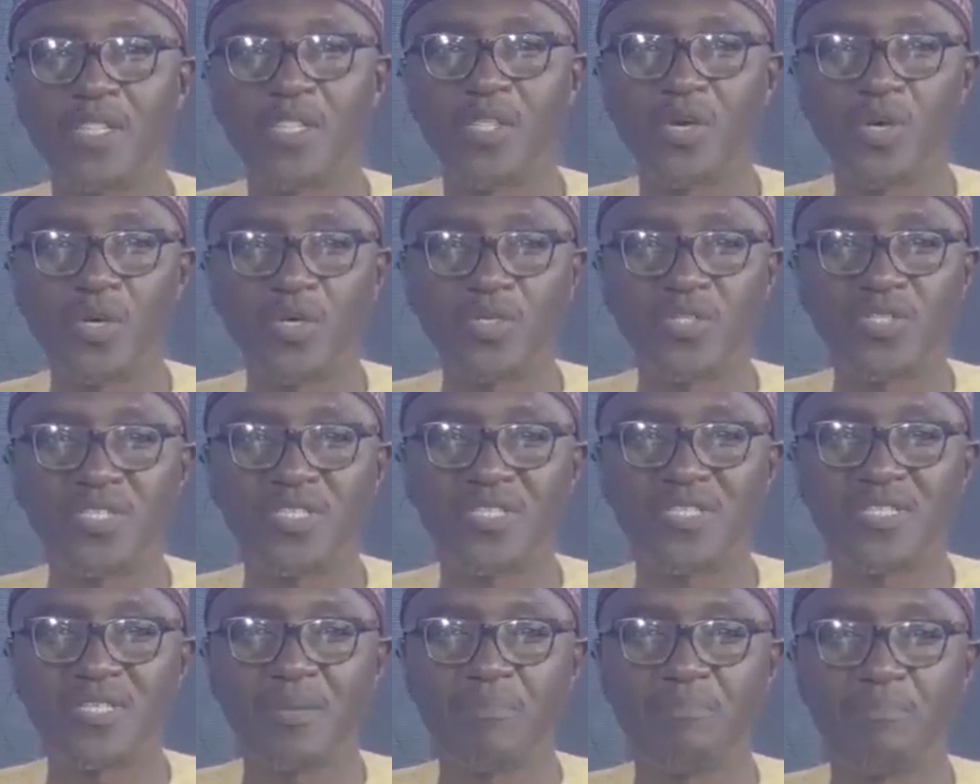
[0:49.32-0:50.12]
those
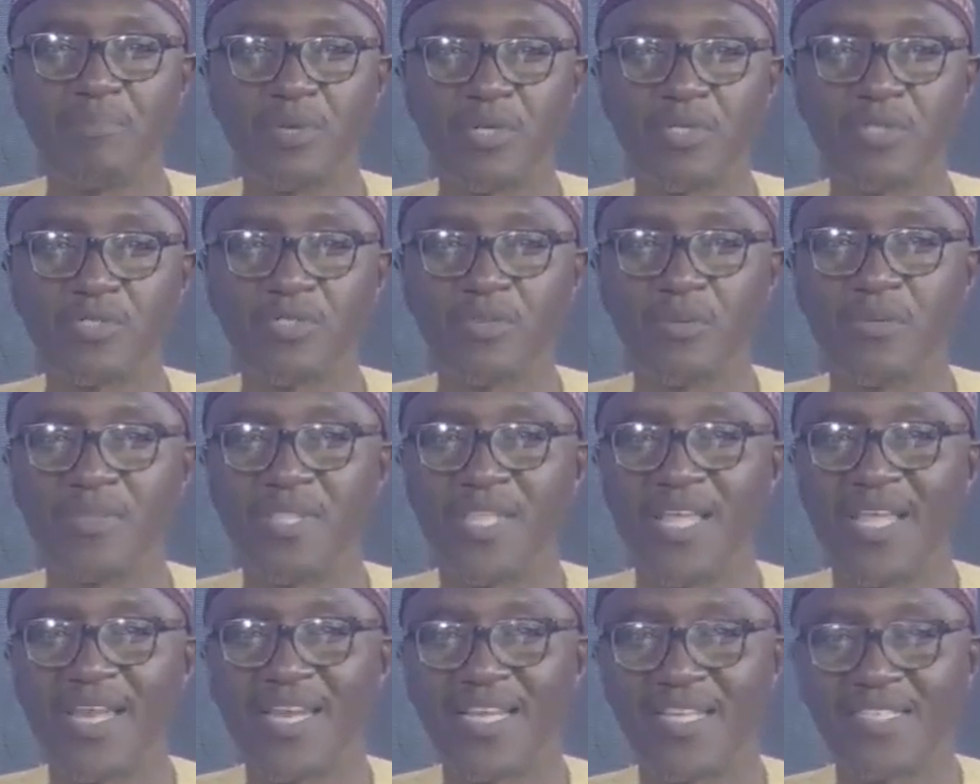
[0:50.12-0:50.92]
in support of
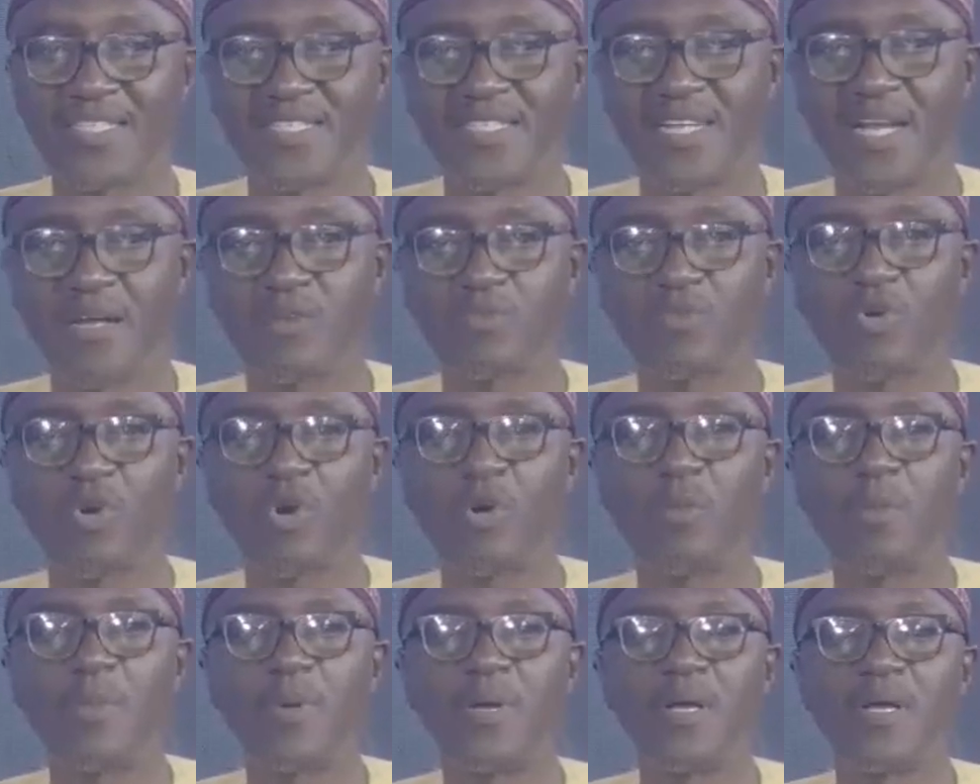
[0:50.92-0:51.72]
the election
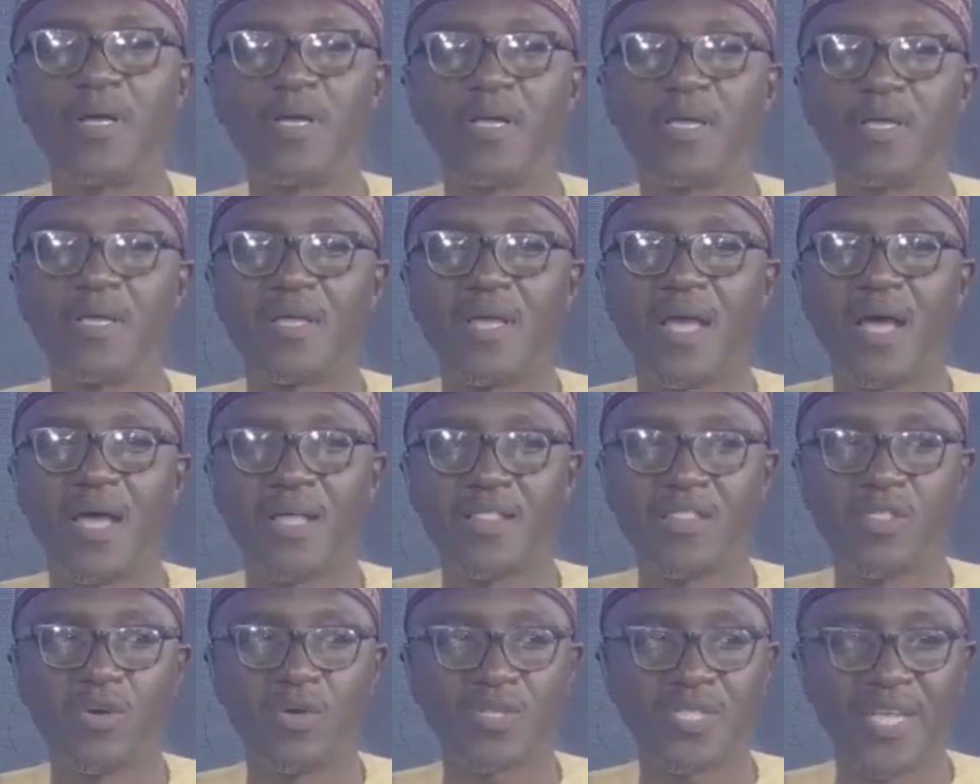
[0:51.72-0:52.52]
outcome
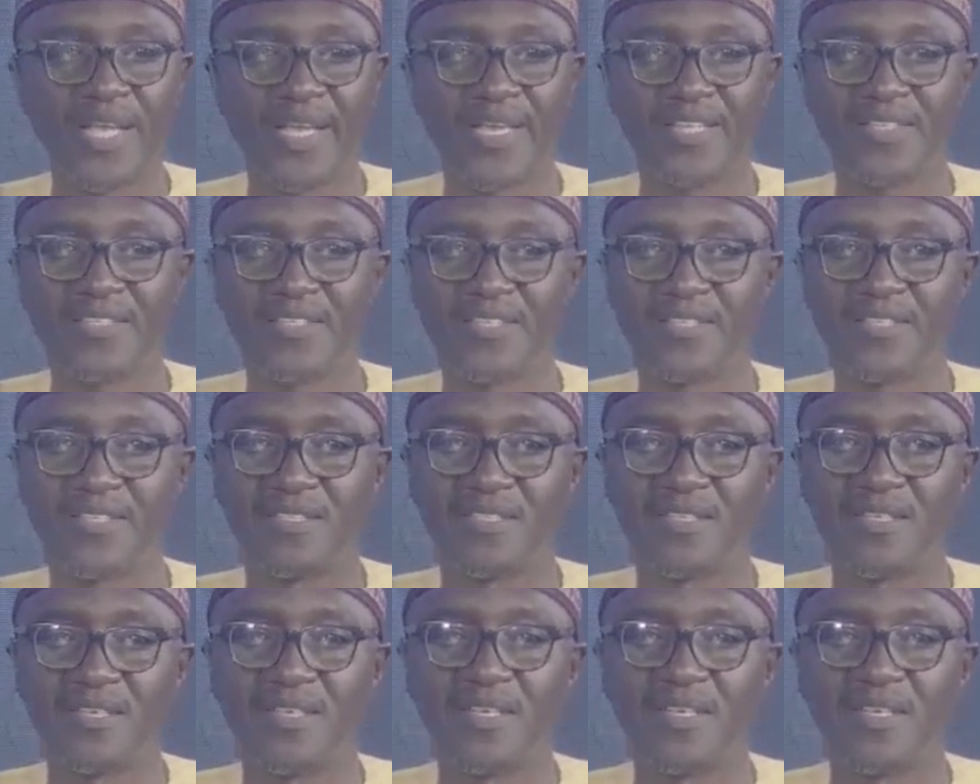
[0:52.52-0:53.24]
and those against it.